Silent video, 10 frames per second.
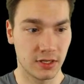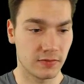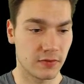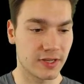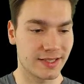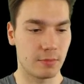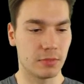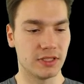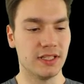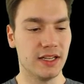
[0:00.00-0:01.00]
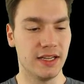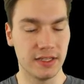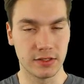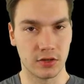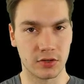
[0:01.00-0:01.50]
For example, delete
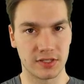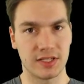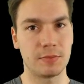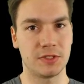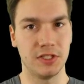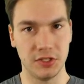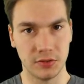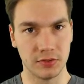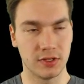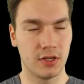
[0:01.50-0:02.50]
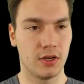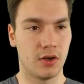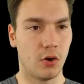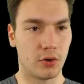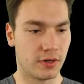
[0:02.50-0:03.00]
or substitute
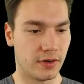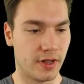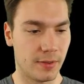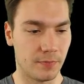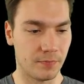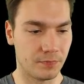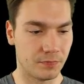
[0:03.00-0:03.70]
or um,